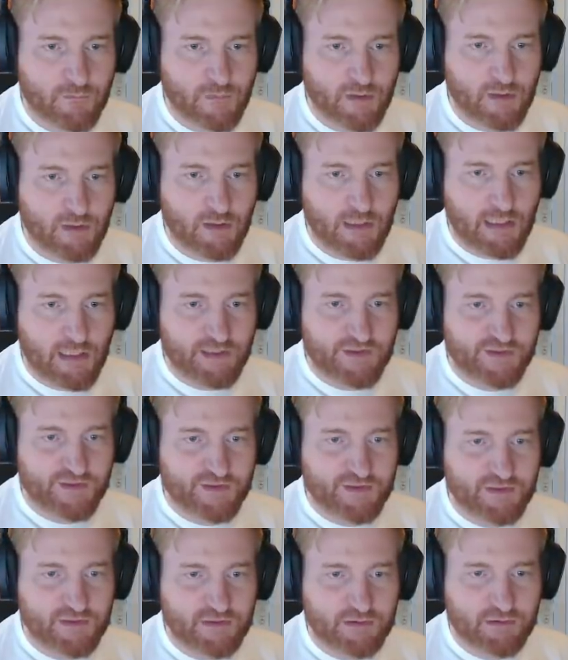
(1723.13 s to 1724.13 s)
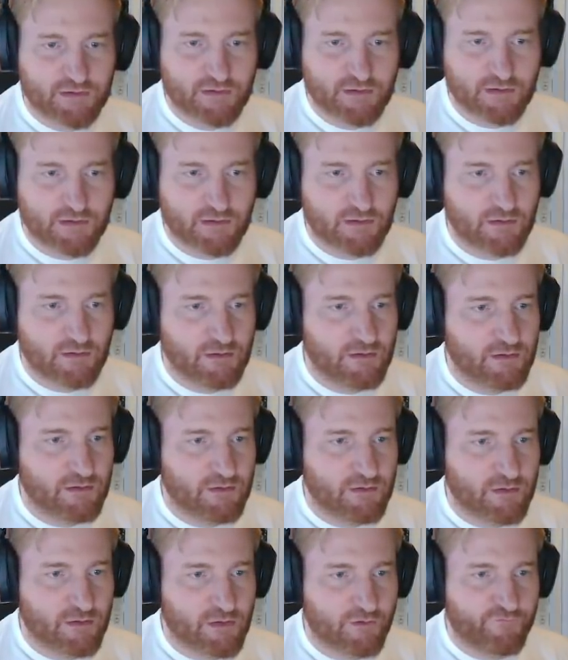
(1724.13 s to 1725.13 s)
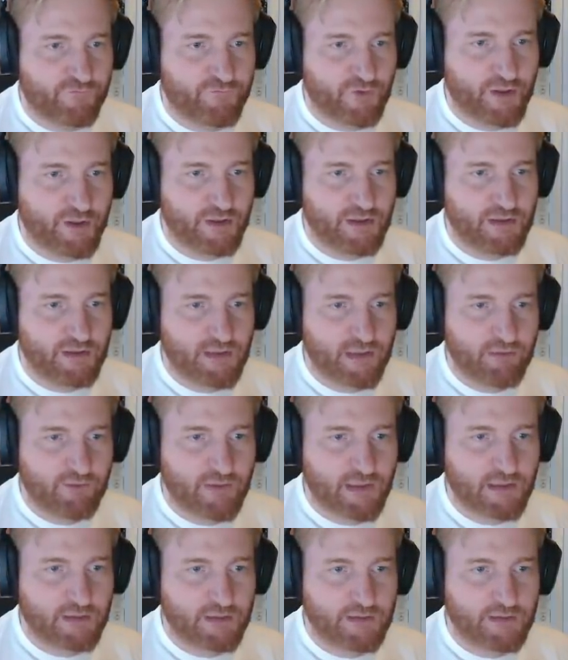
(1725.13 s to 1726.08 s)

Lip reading: I'll just confront it directly.